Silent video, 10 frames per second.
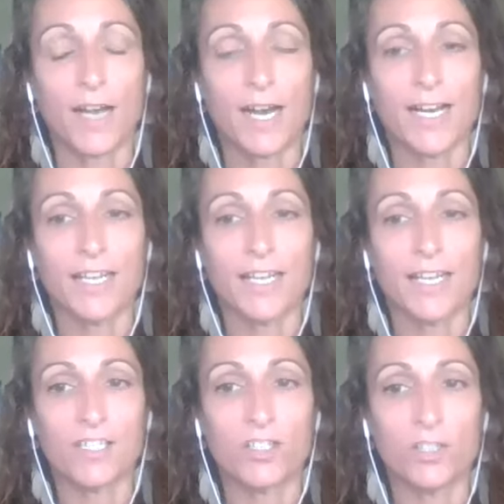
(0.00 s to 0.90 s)

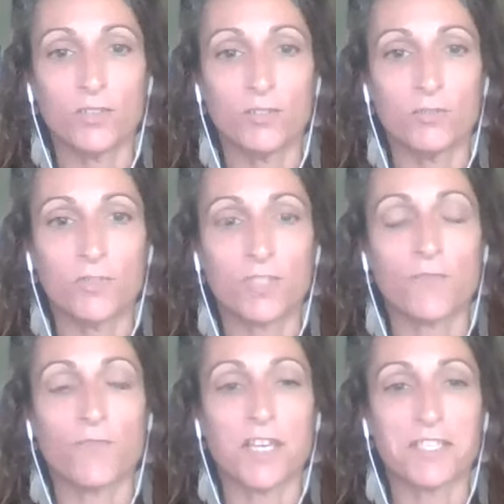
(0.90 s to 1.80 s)
I use the
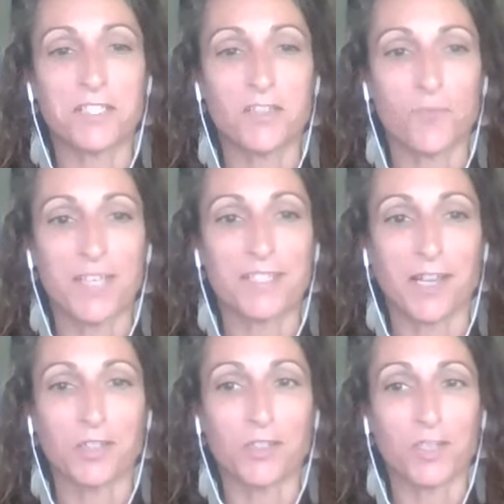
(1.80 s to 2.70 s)
phases of my
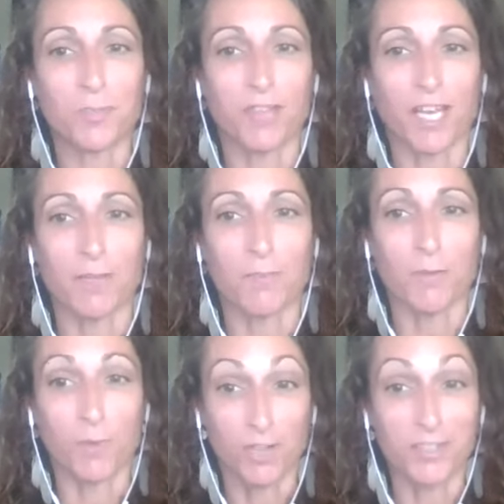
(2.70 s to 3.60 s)
cycle to plan my
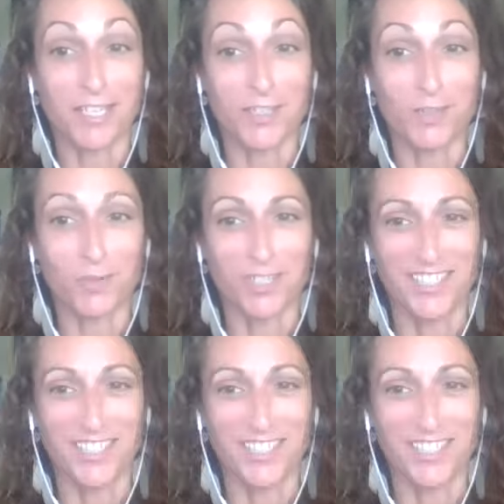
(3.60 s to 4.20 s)
work schedule.